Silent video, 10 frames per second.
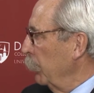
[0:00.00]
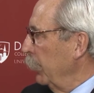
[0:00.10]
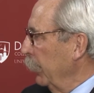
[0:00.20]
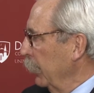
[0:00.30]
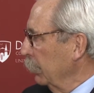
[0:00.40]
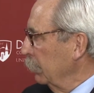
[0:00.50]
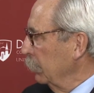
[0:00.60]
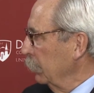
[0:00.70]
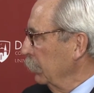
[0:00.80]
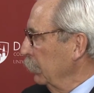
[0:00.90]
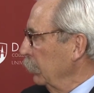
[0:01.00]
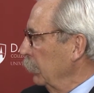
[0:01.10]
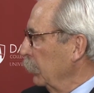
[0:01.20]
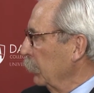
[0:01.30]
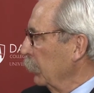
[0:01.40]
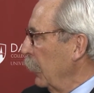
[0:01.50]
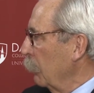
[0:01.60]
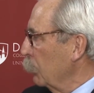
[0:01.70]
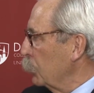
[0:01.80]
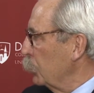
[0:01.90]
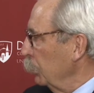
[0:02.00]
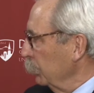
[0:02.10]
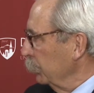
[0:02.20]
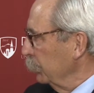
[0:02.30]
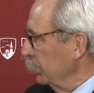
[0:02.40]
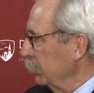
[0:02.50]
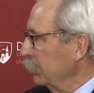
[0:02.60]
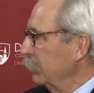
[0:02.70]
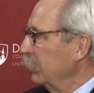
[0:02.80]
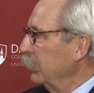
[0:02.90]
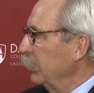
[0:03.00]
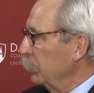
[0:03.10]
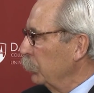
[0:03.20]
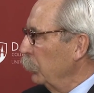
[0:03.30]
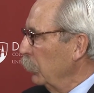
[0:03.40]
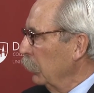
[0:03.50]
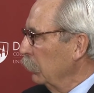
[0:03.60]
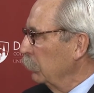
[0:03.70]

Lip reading: Benioff, or Howard Schultz, and so on.